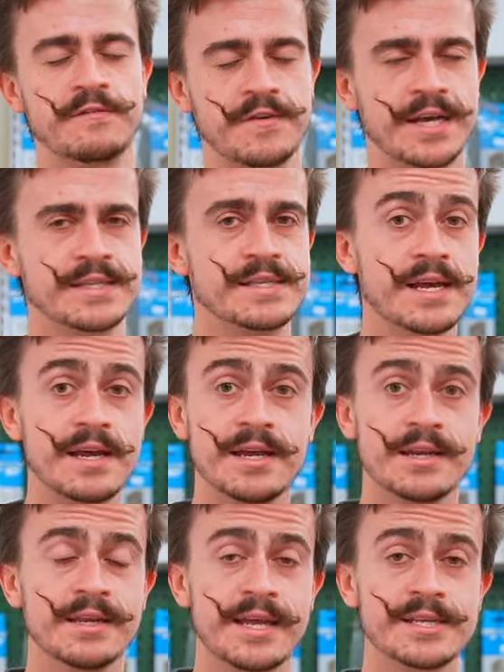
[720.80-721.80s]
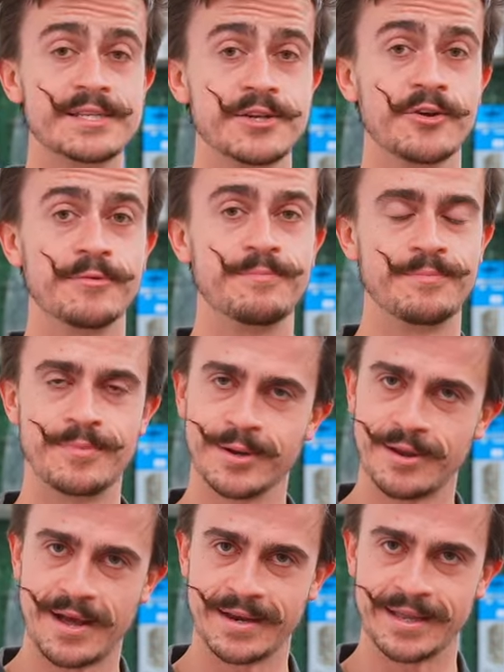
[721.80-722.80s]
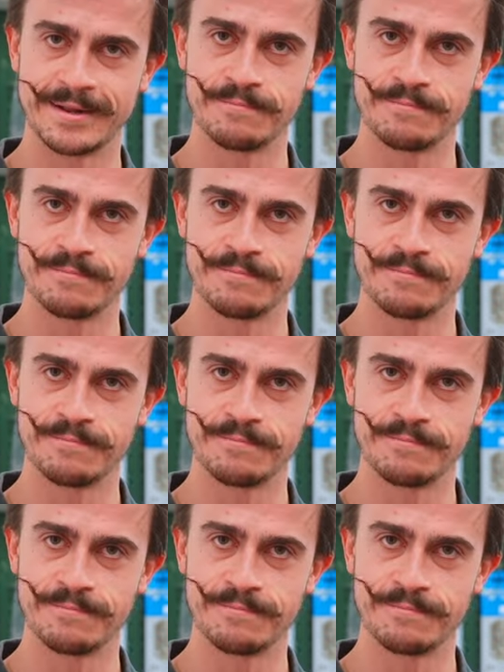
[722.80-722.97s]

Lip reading: phase, let us know politely